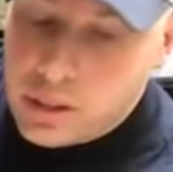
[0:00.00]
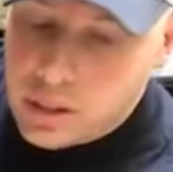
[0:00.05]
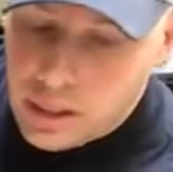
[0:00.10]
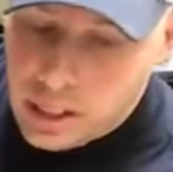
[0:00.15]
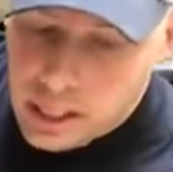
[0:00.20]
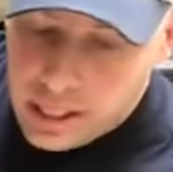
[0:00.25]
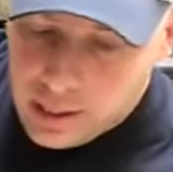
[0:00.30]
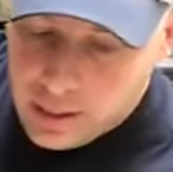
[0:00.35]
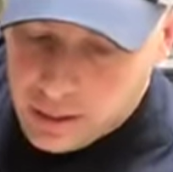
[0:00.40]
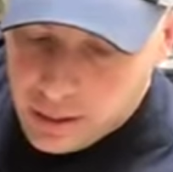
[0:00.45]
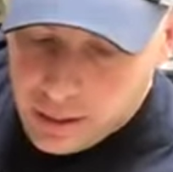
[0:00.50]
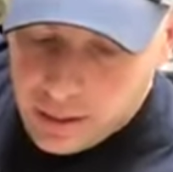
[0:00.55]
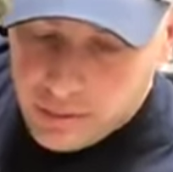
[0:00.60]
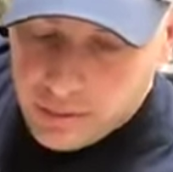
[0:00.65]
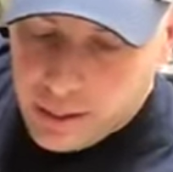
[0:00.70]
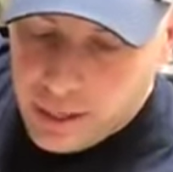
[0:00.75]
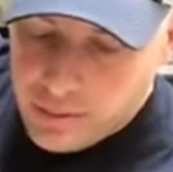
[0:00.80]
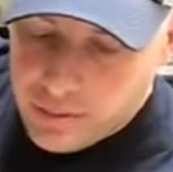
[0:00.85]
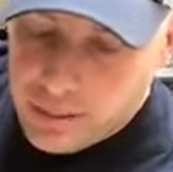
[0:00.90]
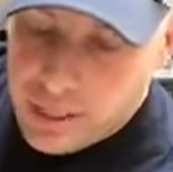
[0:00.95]
a lot of,
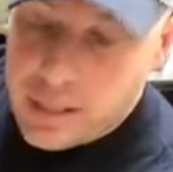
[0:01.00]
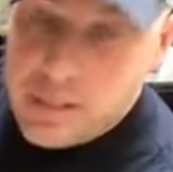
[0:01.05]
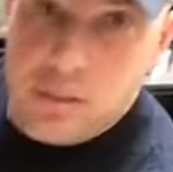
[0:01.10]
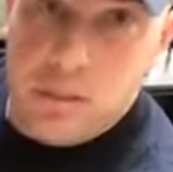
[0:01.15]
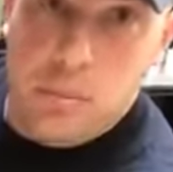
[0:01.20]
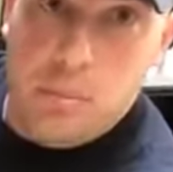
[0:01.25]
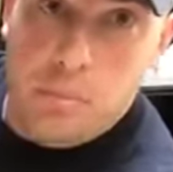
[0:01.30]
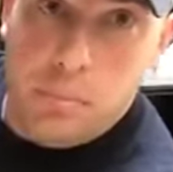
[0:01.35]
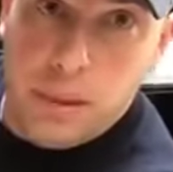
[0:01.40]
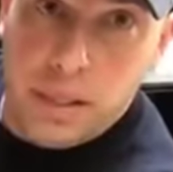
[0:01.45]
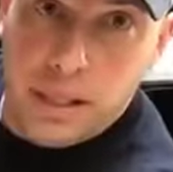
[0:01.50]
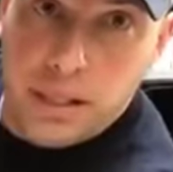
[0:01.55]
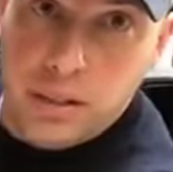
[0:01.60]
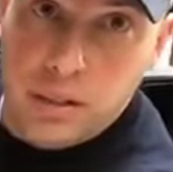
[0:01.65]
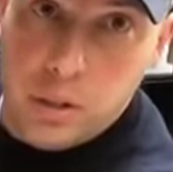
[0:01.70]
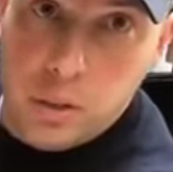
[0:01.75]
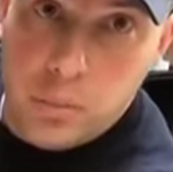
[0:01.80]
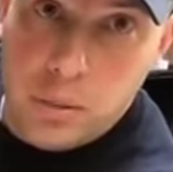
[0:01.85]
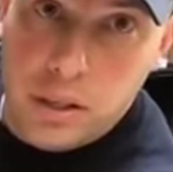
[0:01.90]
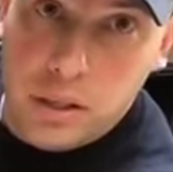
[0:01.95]
and I've got some pig
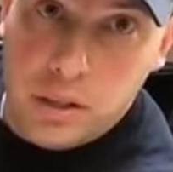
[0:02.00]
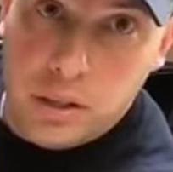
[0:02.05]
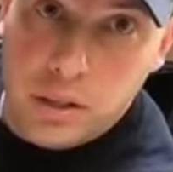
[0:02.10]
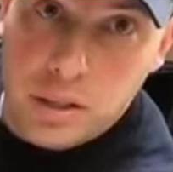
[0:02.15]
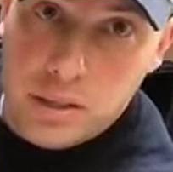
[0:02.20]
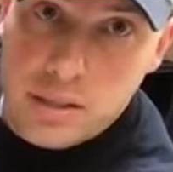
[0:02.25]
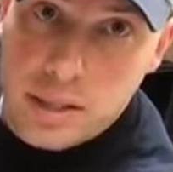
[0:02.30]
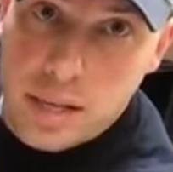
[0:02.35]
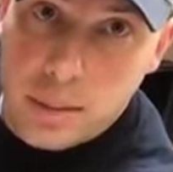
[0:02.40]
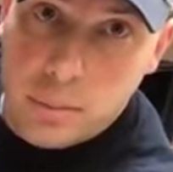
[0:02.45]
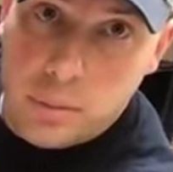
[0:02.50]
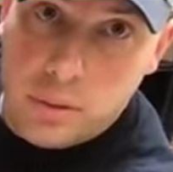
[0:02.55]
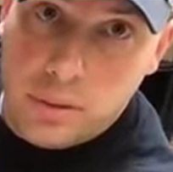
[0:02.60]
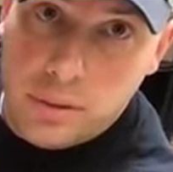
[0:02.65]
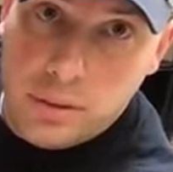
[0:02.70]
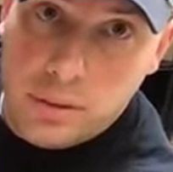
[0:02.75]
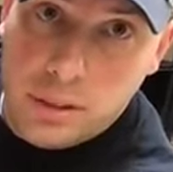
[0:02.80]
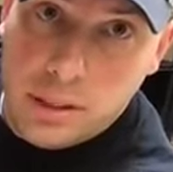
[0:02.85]
lube here on the table.